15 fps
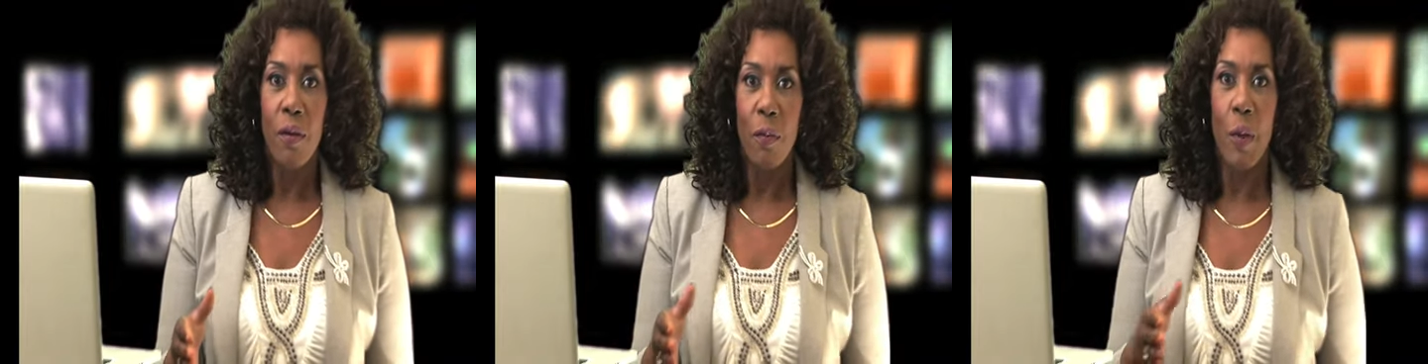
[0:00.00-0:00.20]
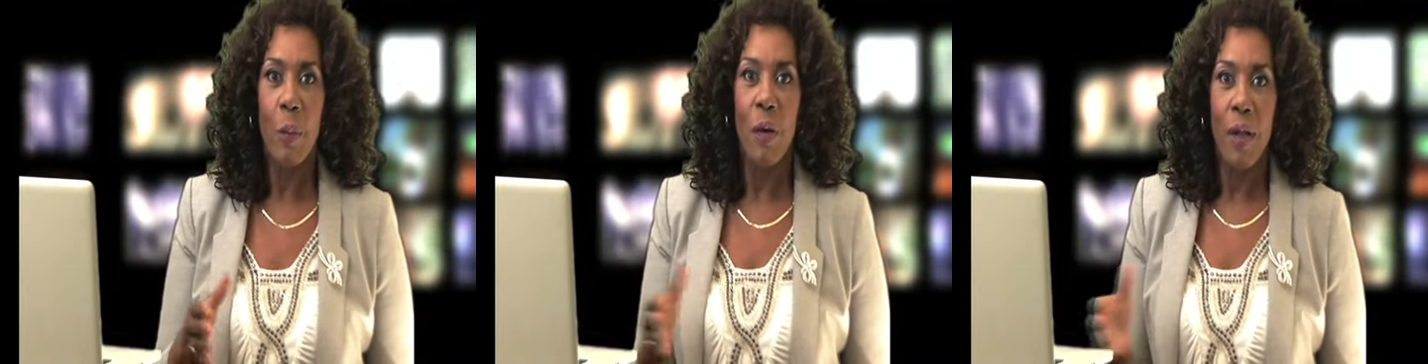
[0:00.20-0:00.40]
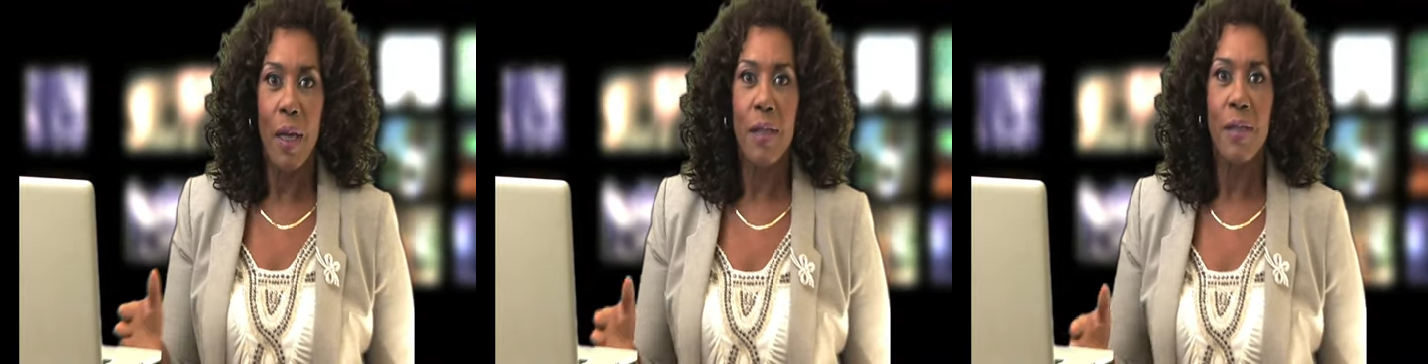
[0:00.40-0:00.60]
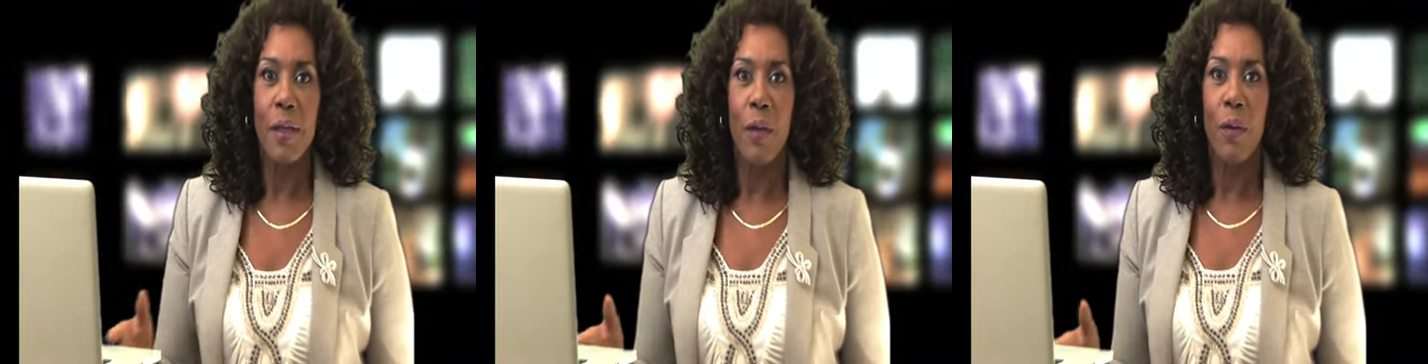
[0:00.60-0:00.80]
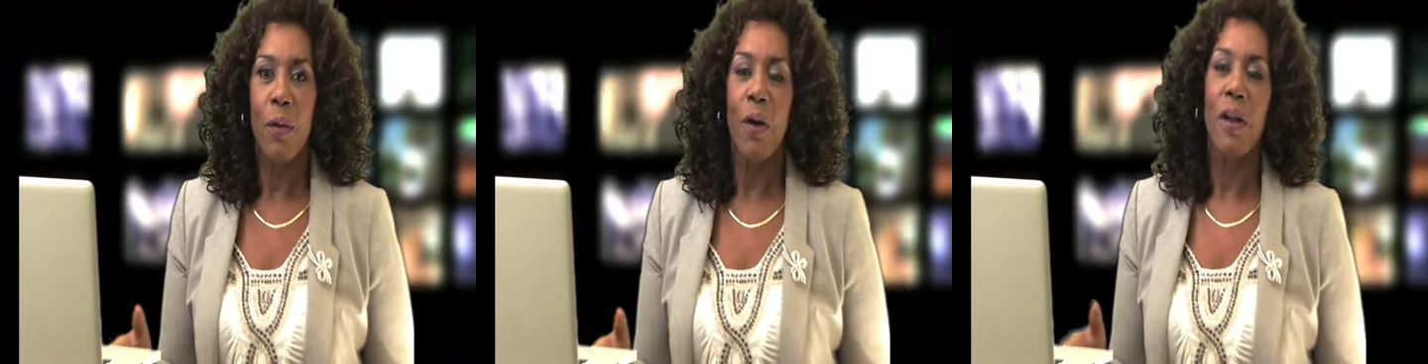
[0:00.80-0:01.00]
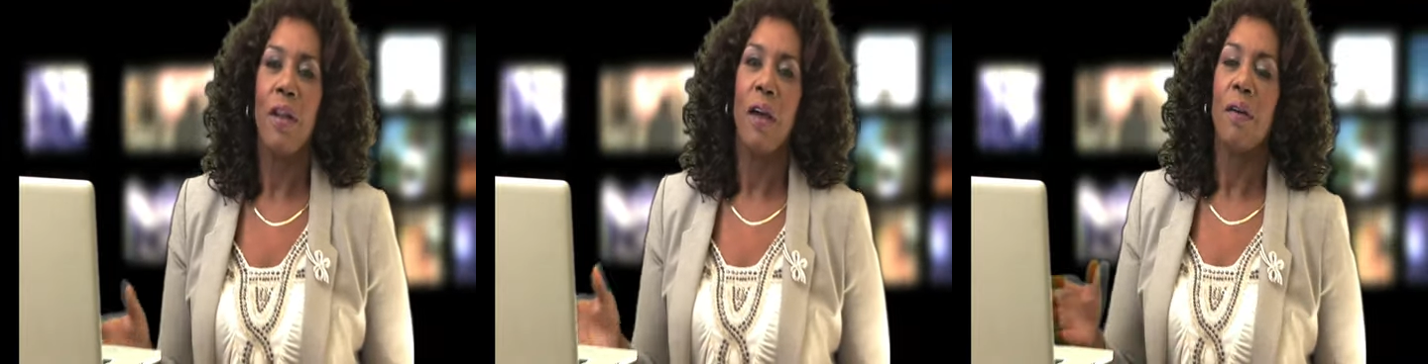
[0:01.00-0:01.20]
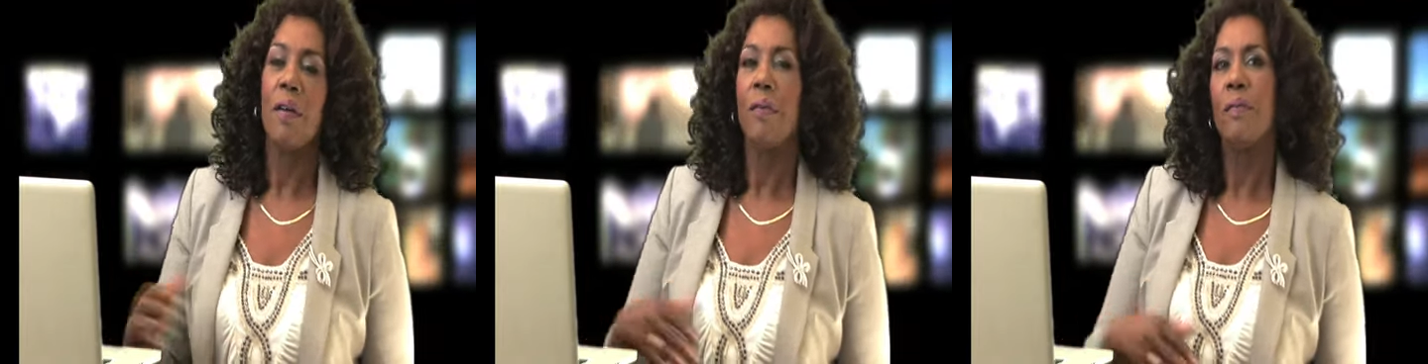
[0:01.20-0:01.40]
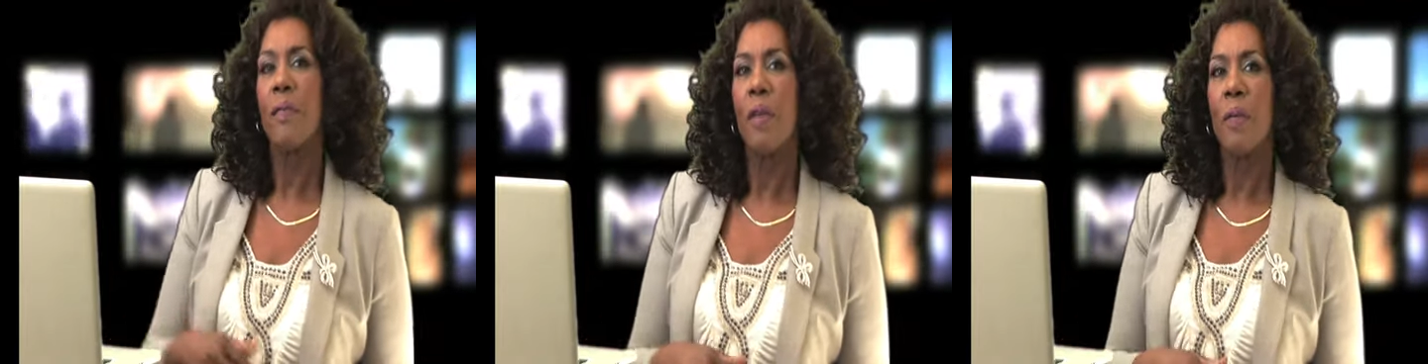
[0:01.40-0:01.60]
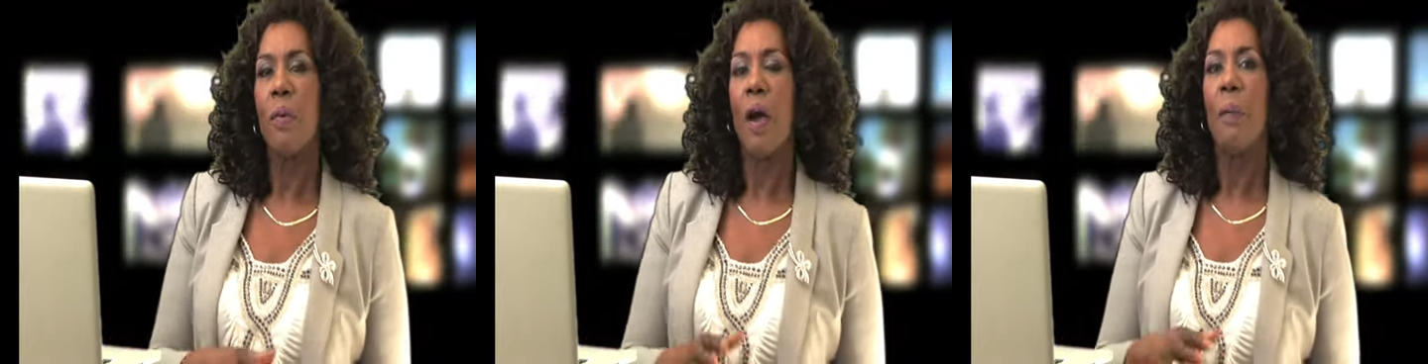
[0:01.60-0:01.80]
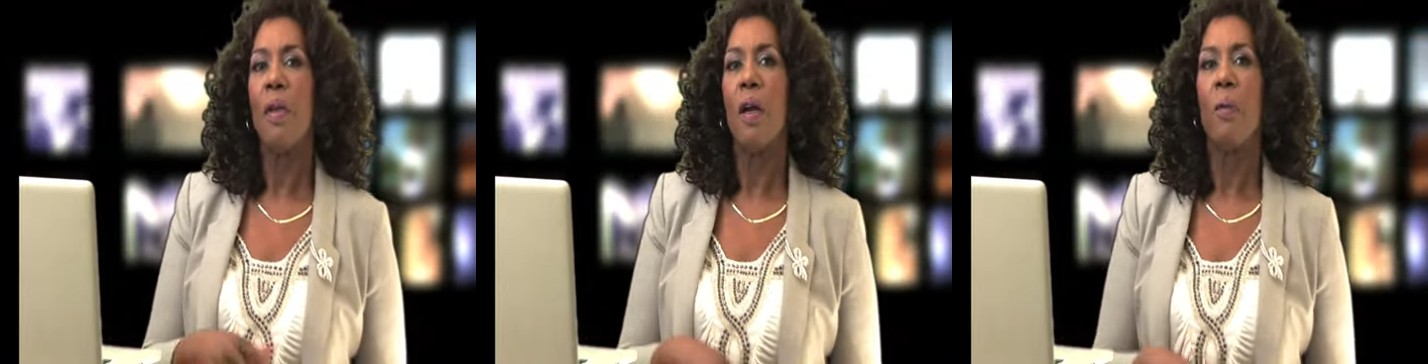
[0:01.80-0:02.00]
Remember Leslie Gore? No, you
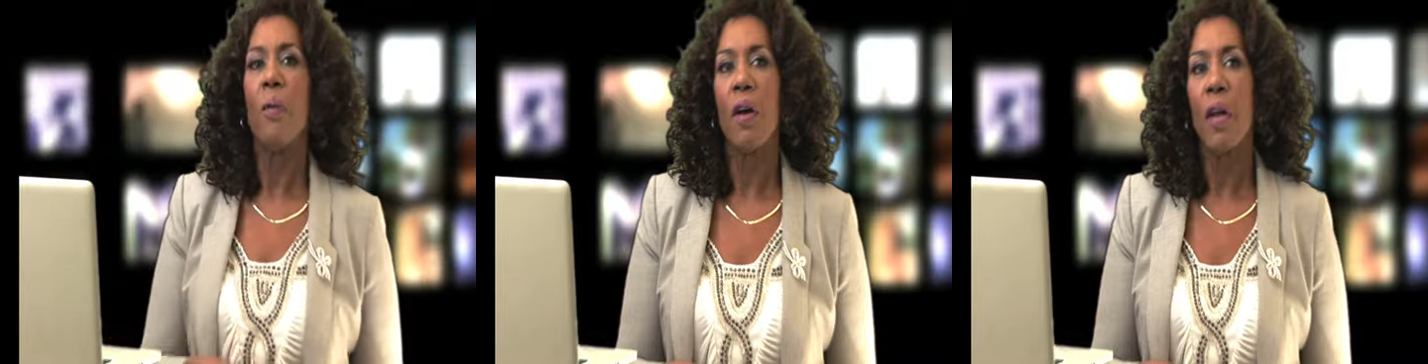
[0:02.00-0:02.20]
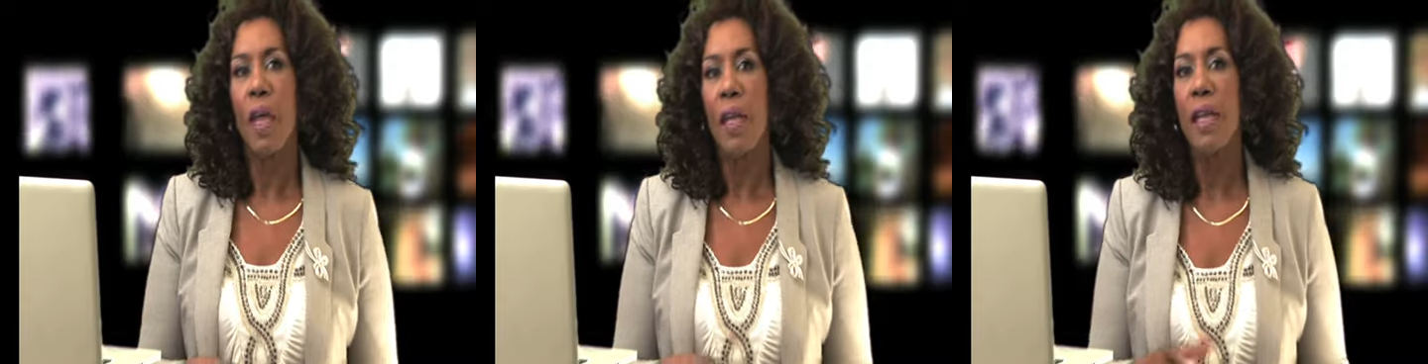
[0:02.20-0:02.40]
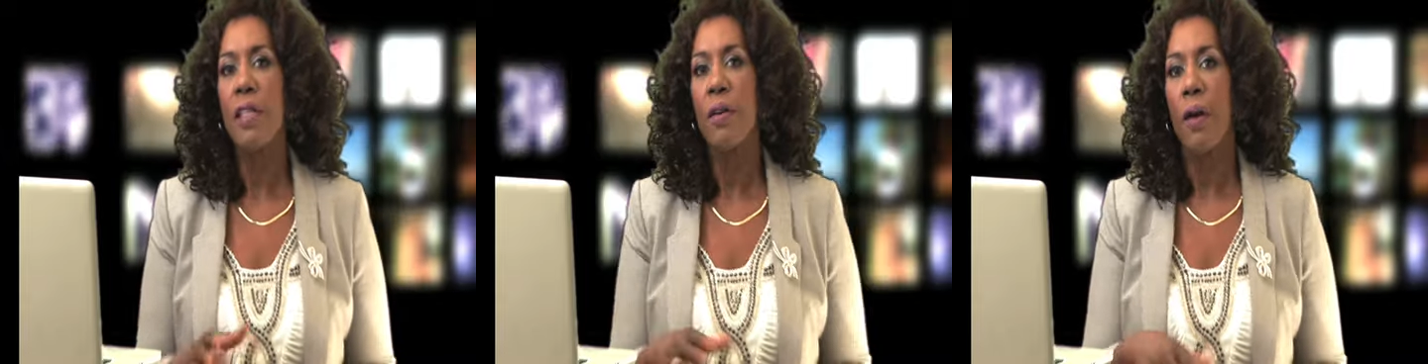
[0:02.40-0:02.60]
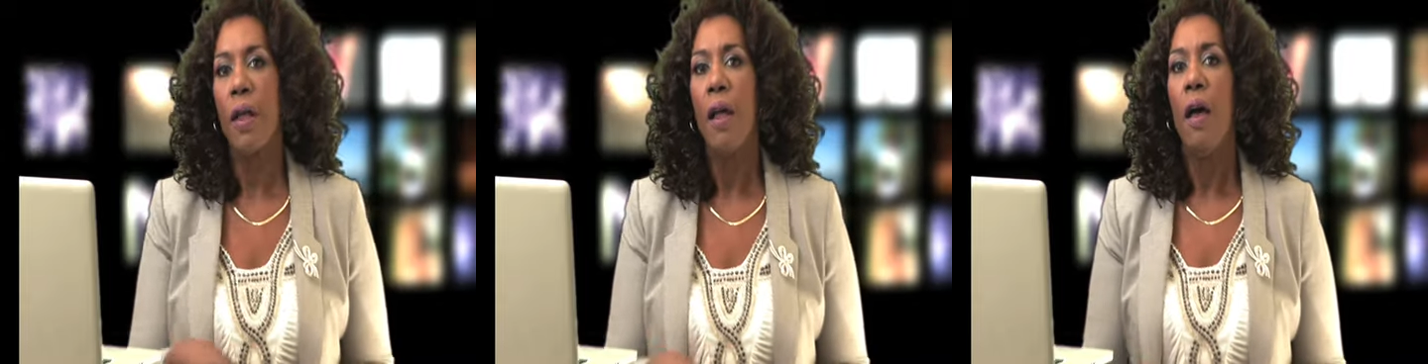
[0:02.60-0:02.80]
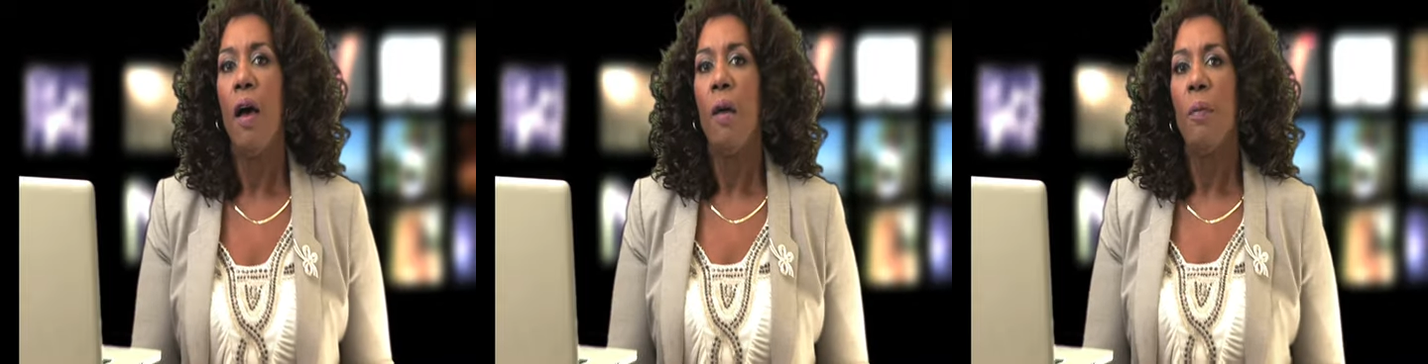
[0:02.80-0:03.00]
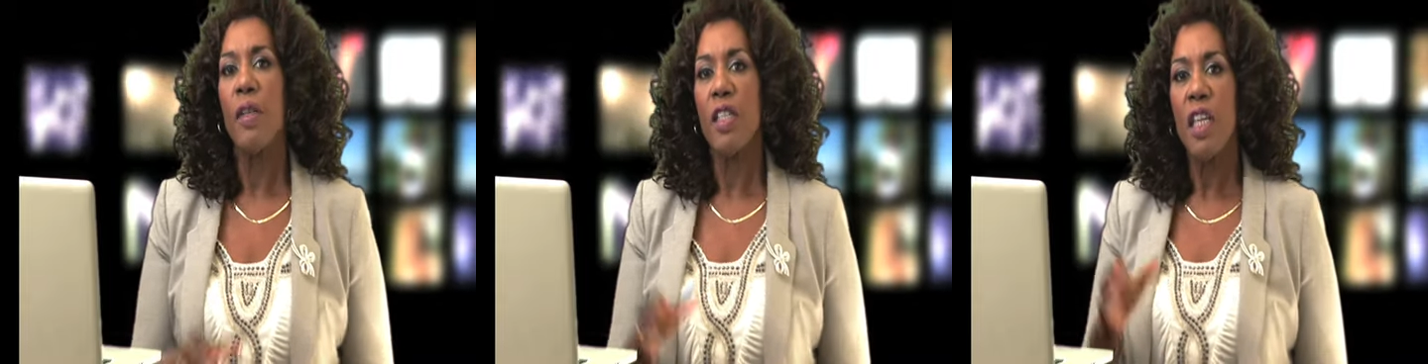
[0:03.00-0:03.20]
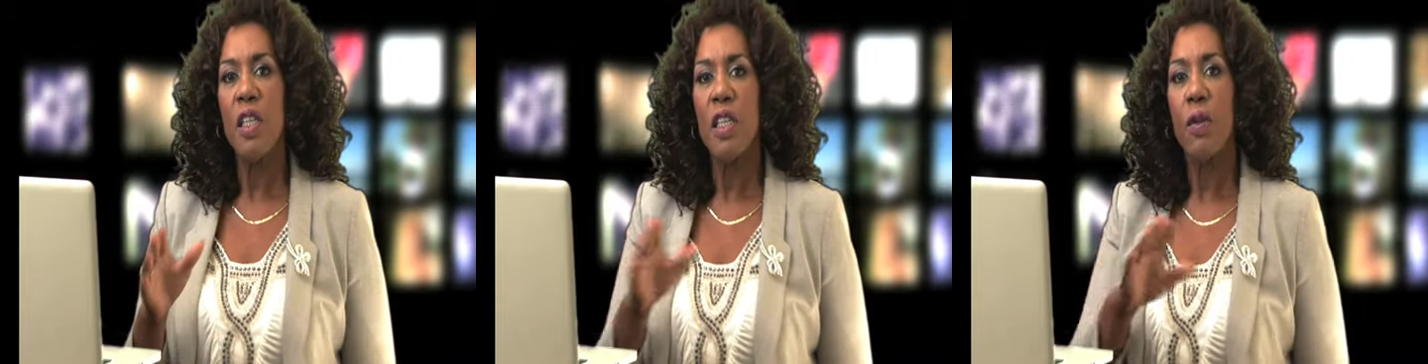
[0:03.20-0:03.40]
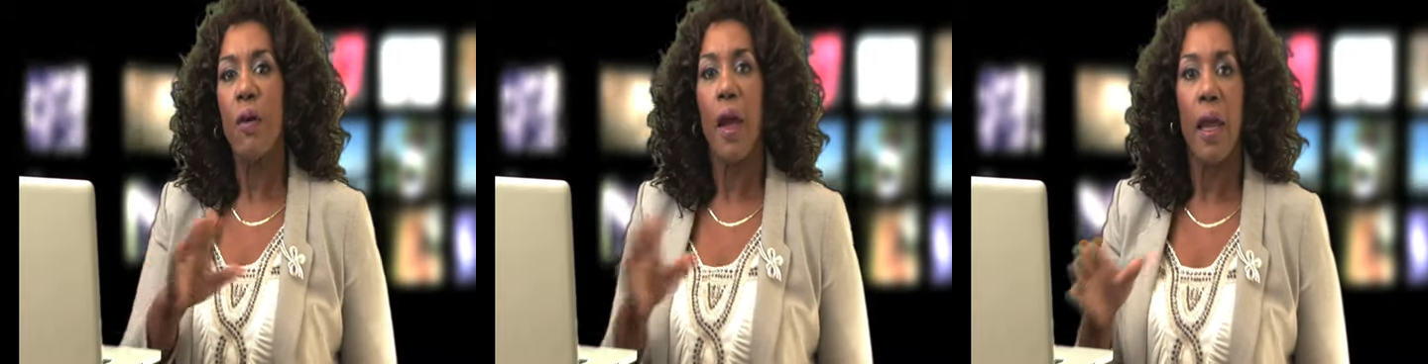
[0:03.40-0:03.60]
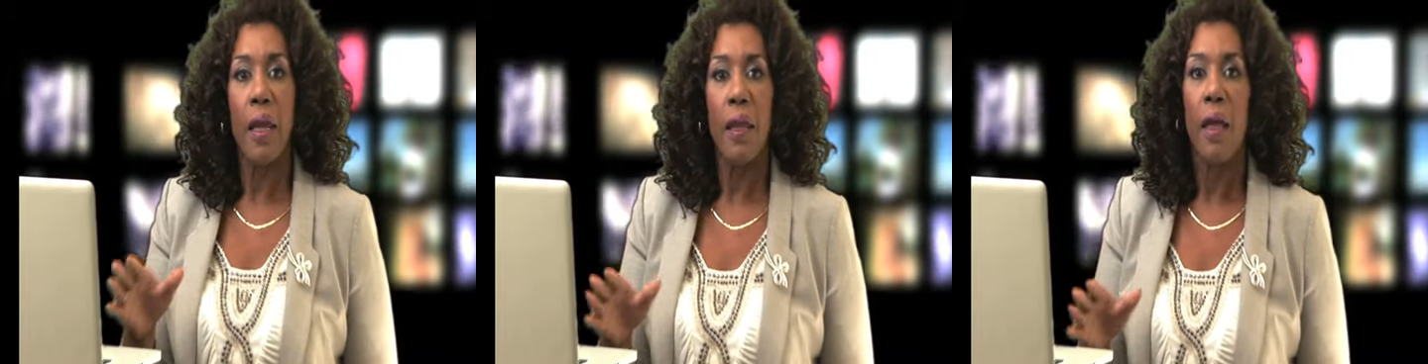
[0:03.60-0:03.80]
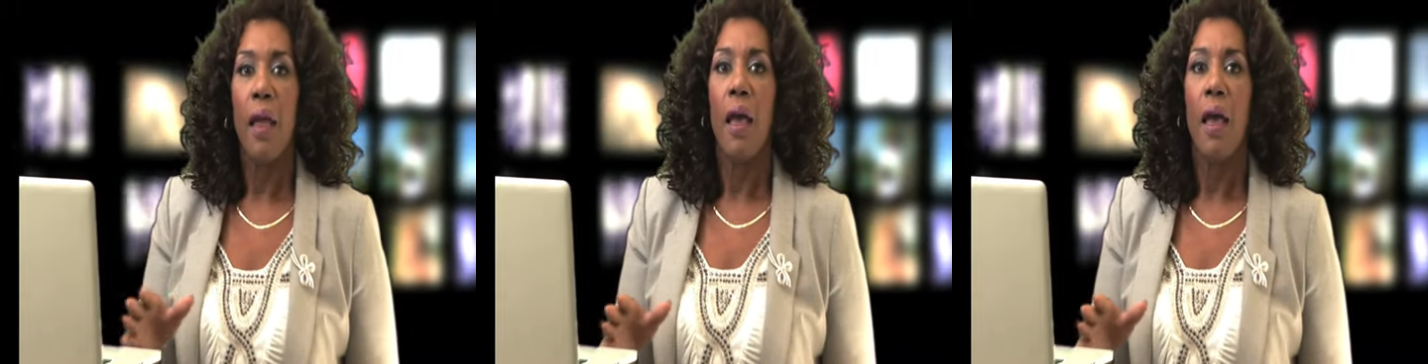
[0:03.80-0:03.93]
probably don't. Okay, that's all right. But she's great.